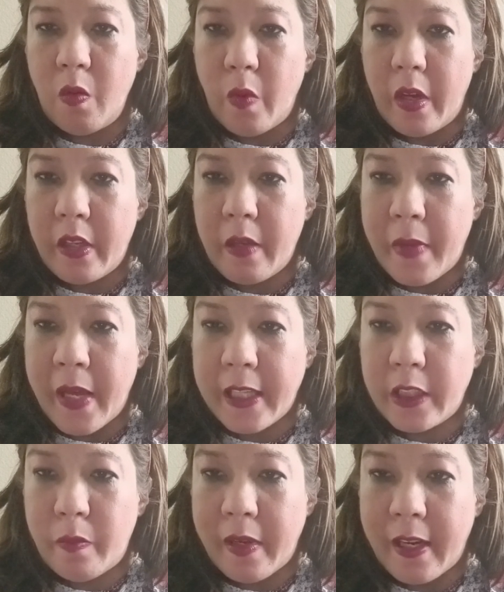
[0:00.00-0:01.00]
Welcome back
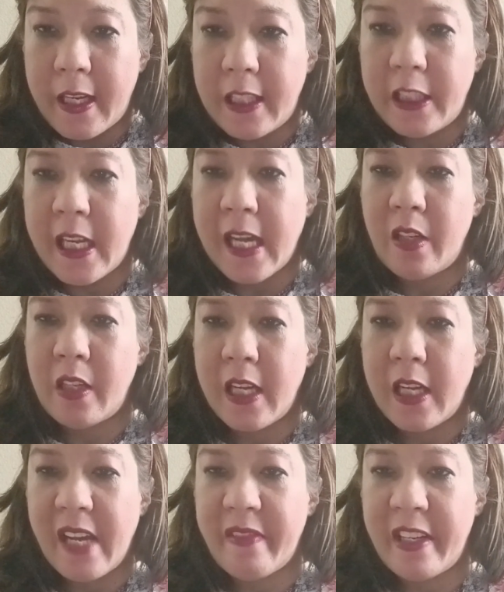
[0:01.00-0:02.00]
to my channel. I
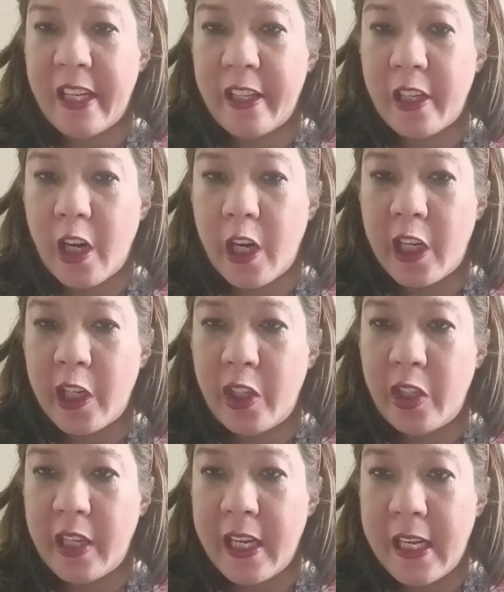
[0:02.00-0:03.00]
have another
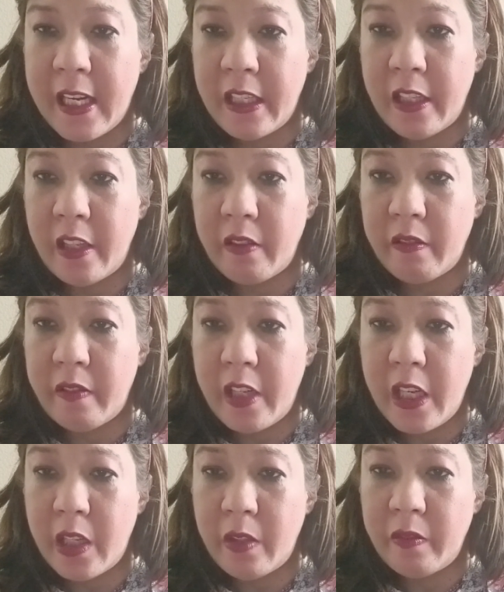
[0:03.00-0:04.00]
article and another
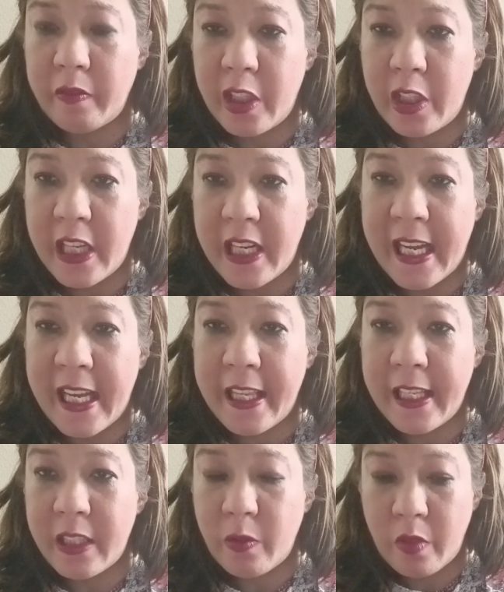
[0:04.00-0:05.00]
video for you today.
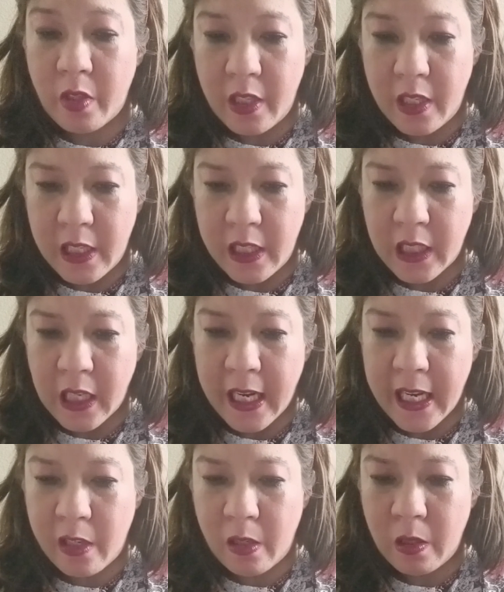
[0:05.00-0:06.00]
This one is
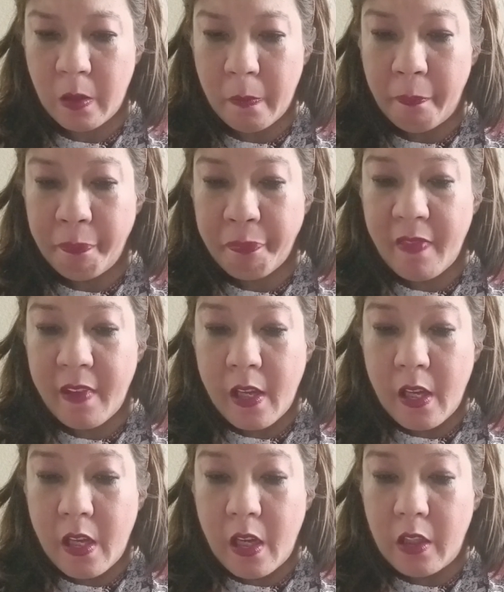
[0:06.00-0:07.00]
titled
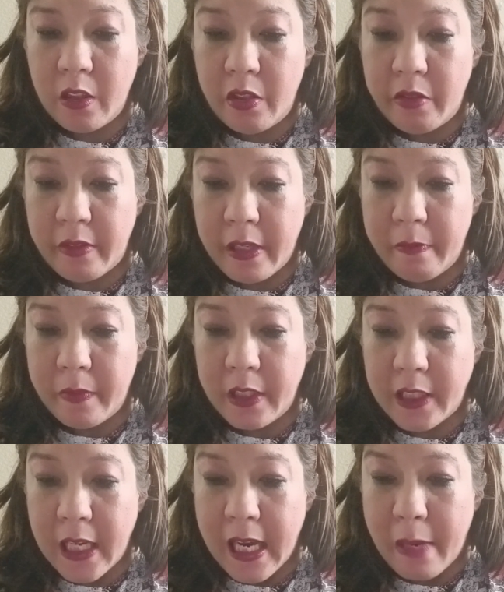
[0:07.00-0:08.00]
Trump
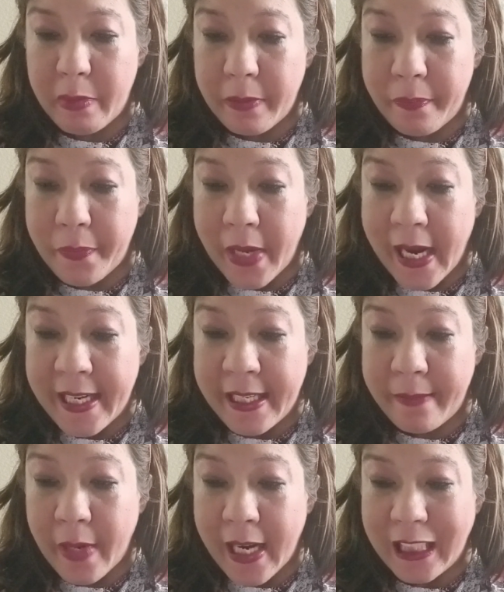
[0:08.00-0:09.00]
Tops
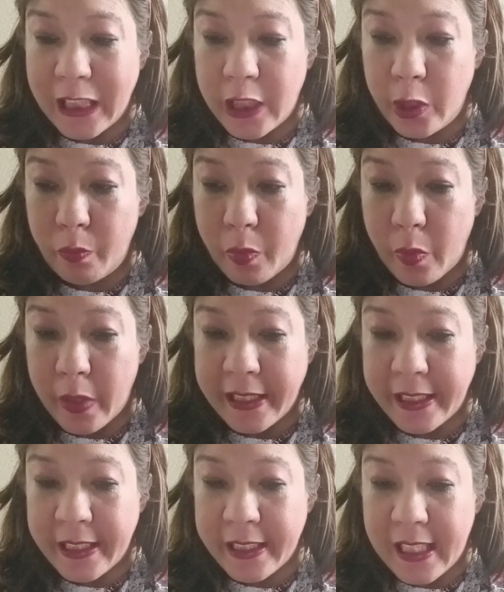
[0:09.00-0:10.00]
Biden by 2
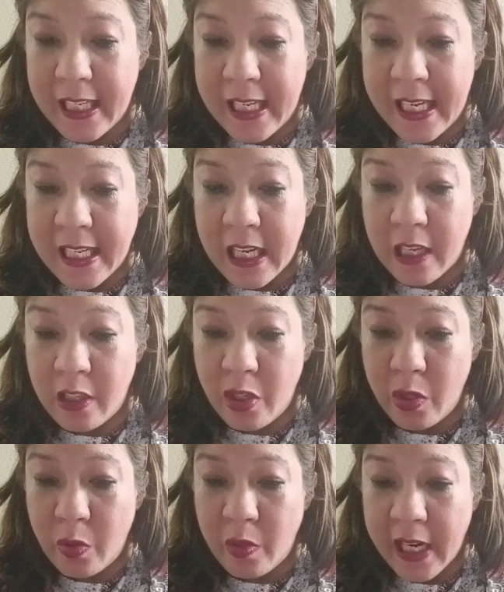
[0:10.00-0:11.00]
points in
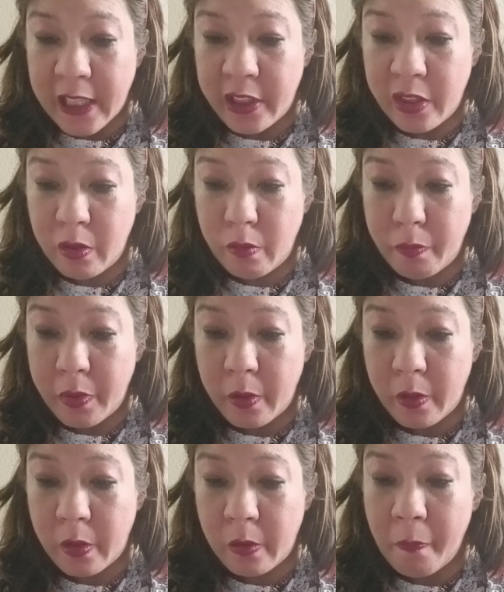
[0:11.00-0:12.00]
New National
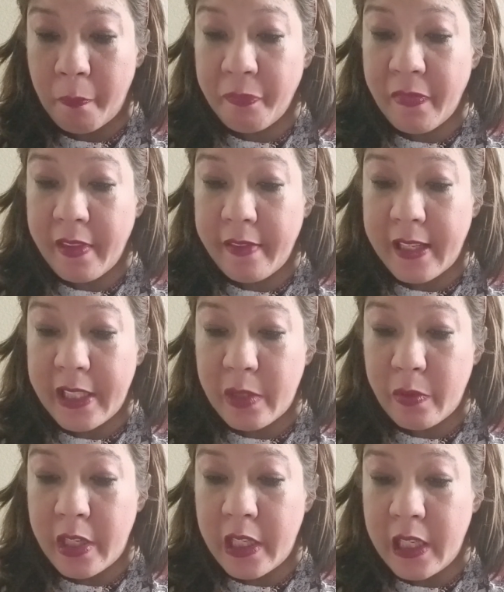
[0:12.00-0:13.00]
Poll. This
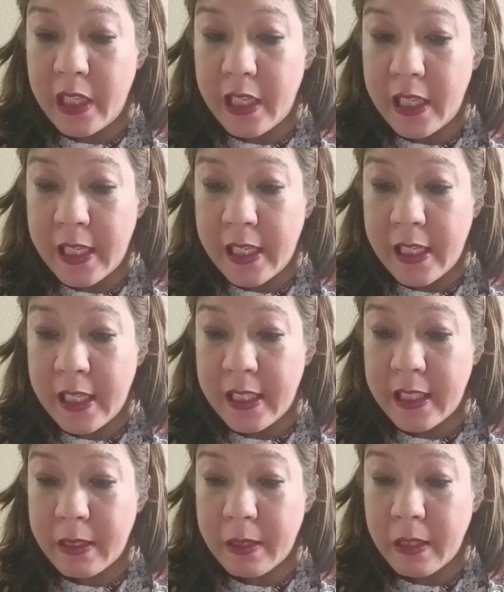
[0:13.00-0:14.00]
one
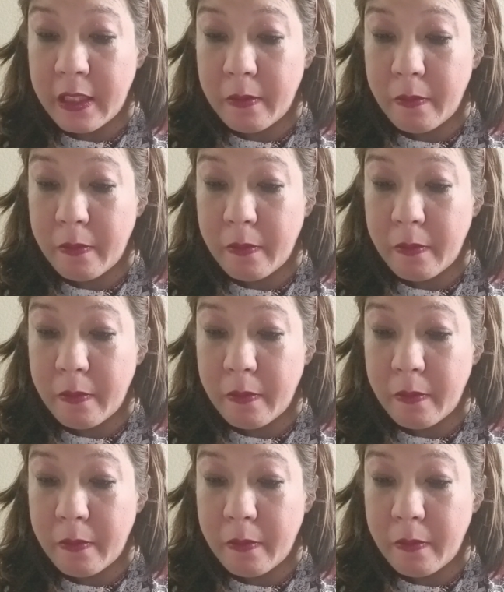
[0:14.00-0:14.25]
is